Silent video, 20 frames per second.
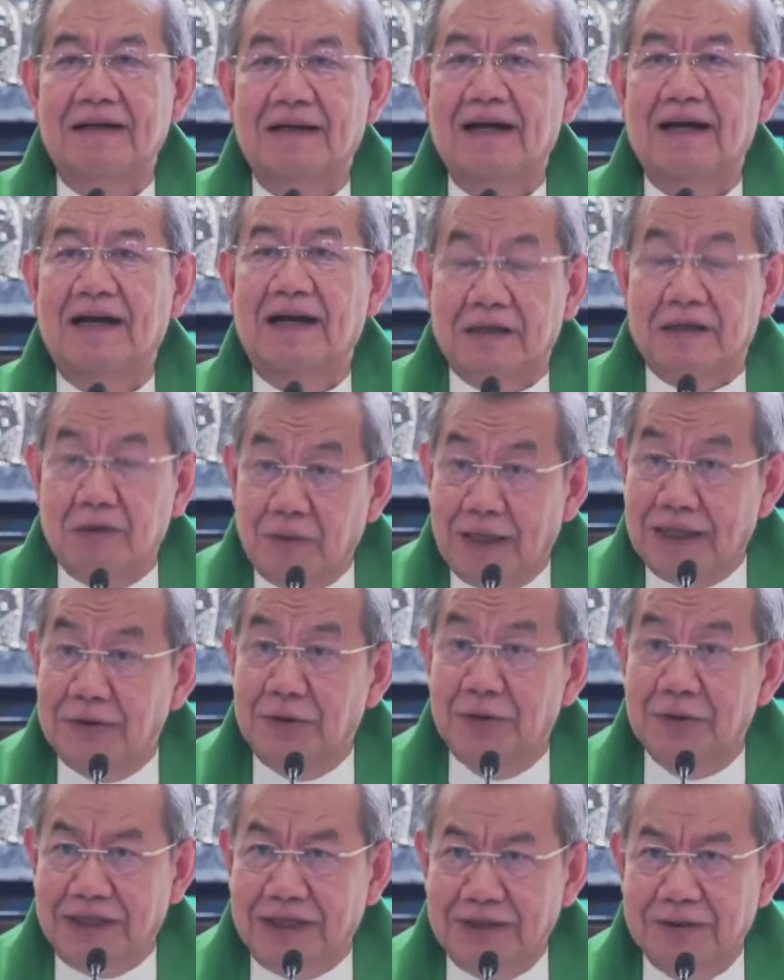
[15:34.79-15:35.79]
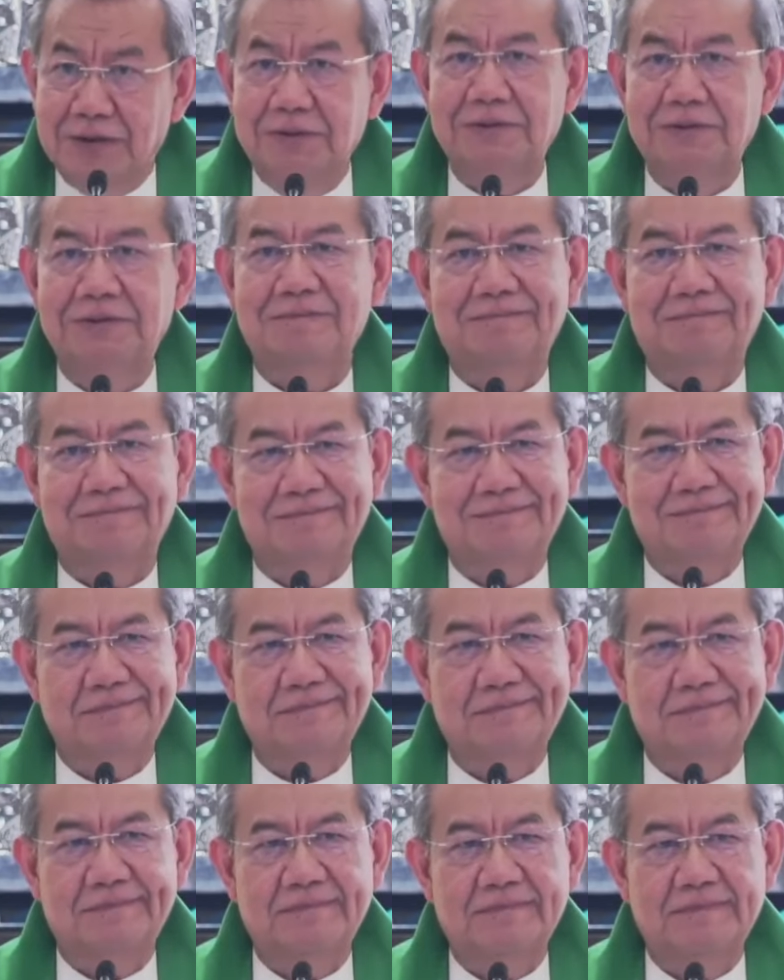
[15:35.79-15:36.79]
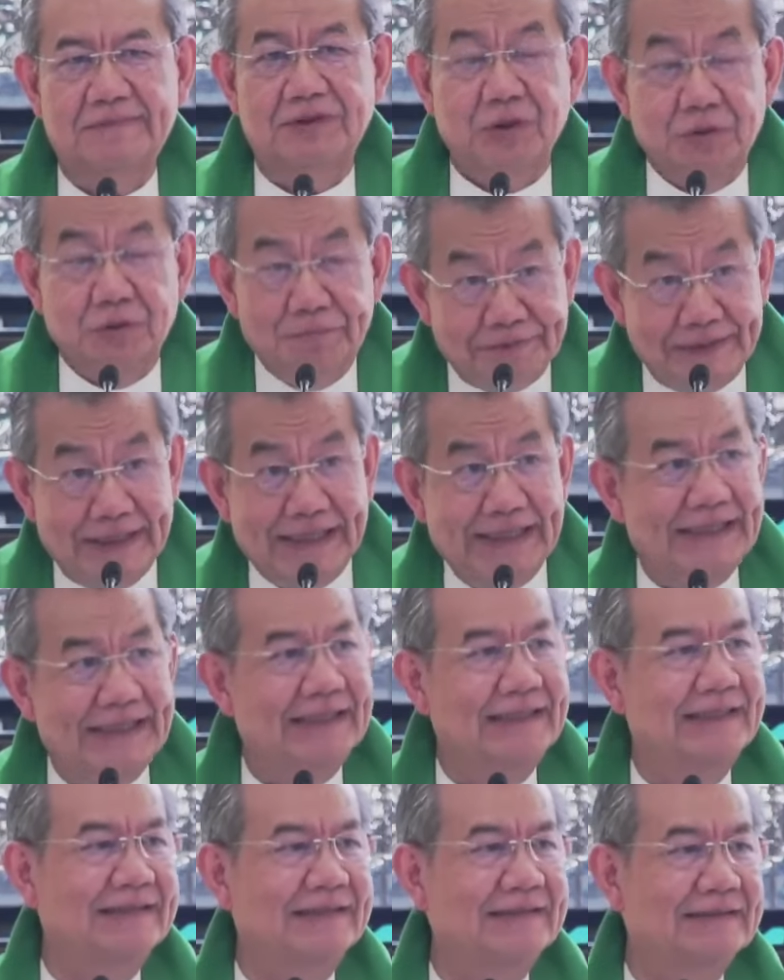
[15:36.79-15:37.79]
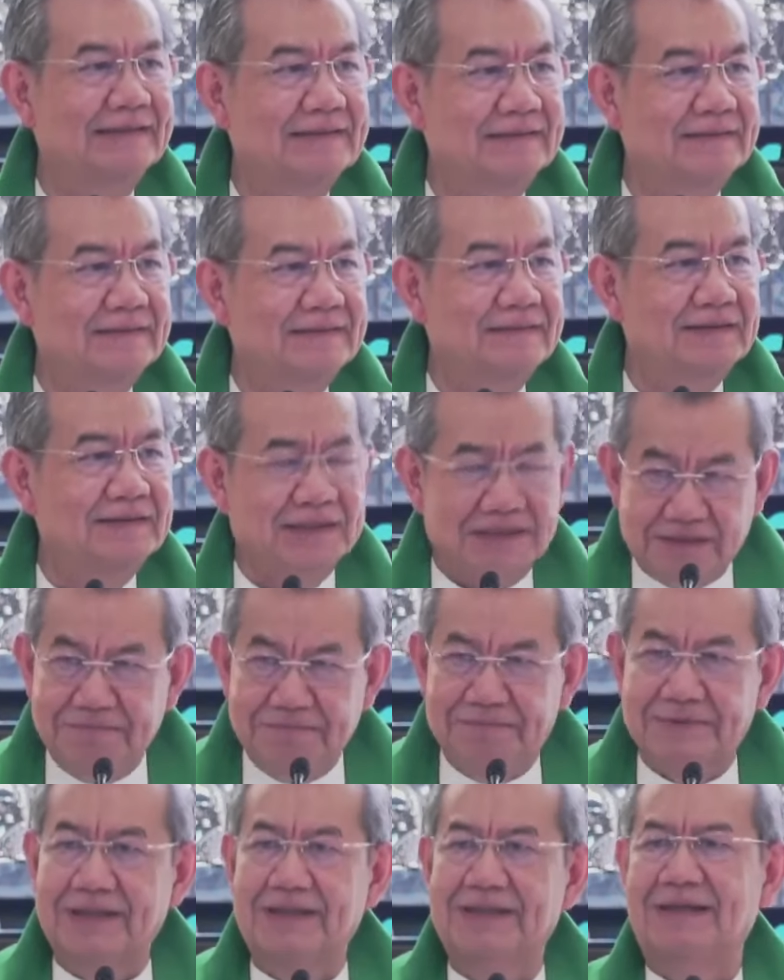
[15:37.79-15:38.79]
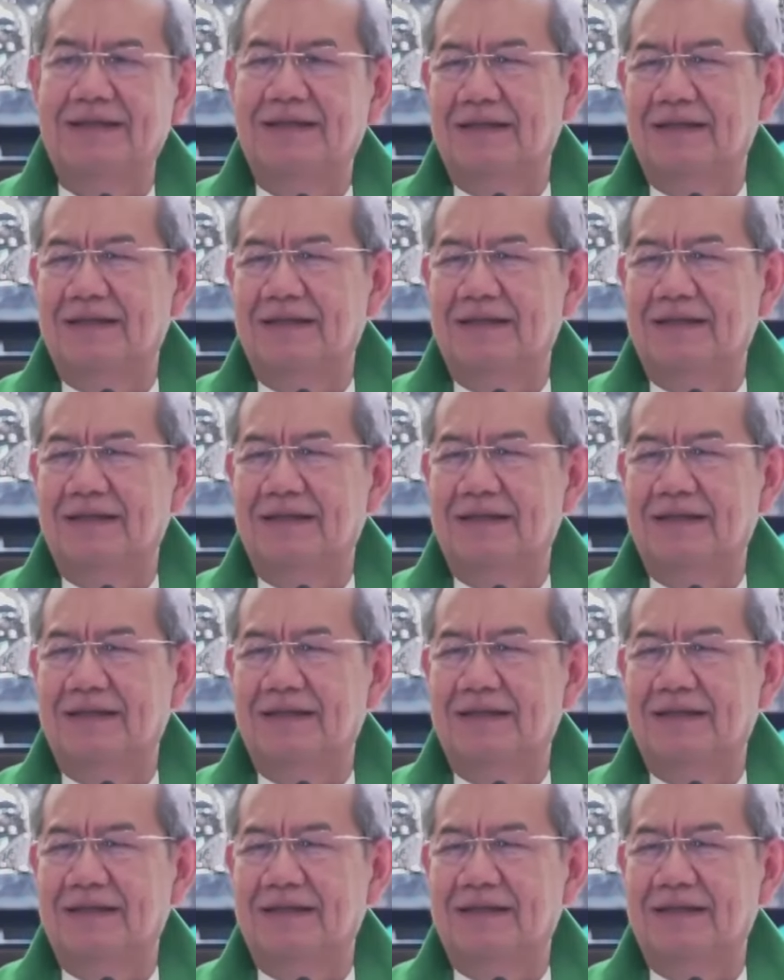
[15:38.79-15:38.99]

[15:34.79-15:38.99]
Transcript: aglualo kayo, you pray, just pray.